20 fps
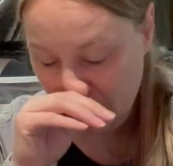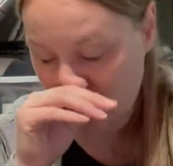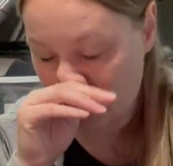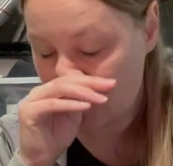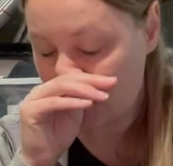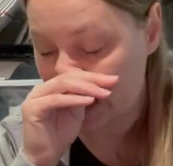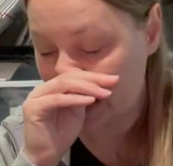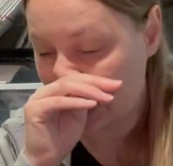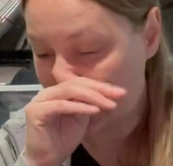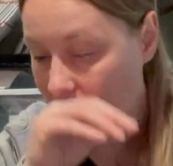
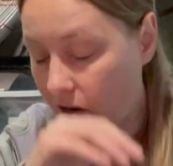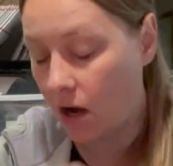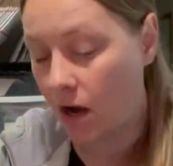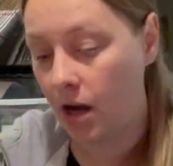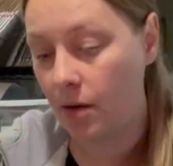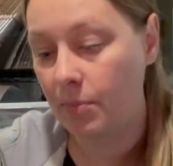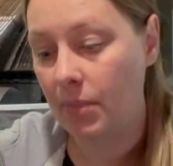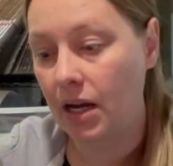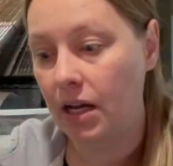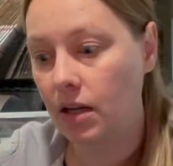Which uh,
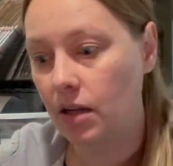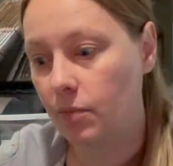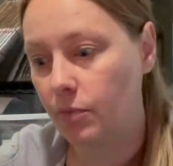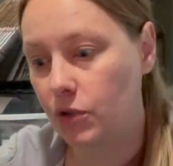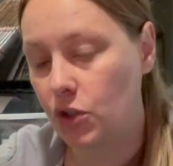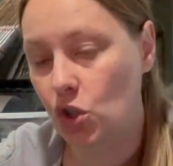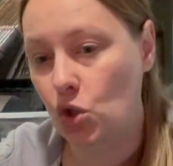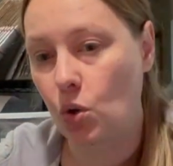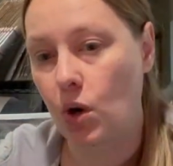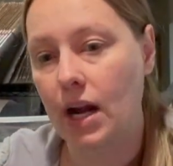my
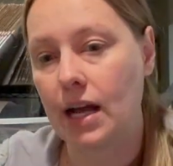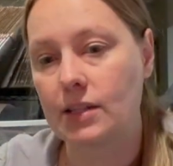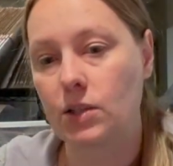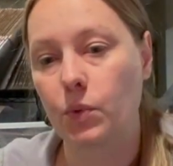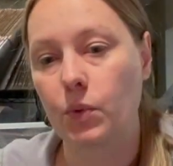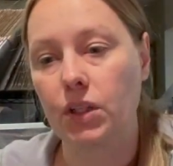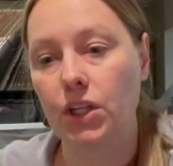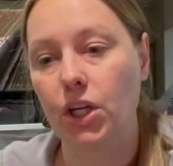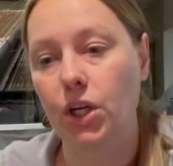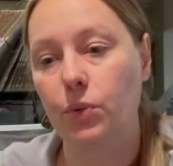store has a
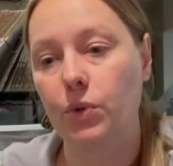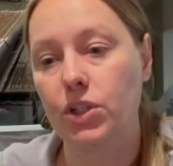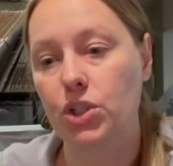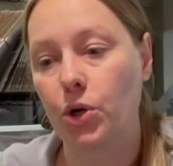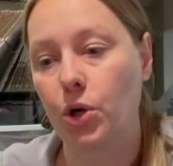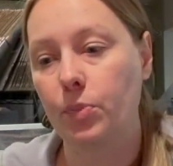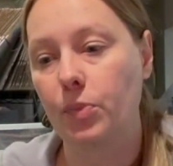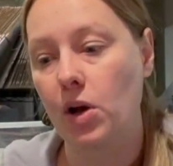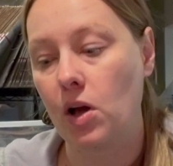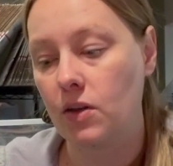really good
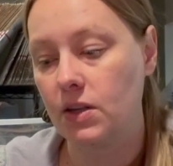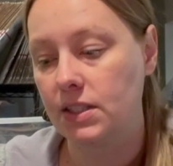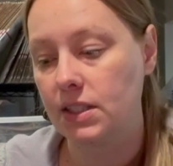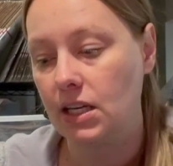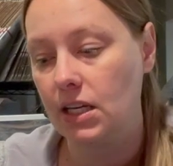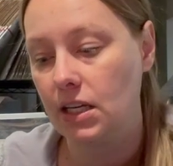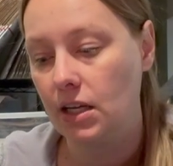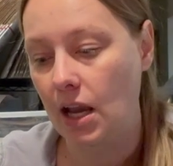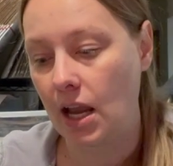return policy,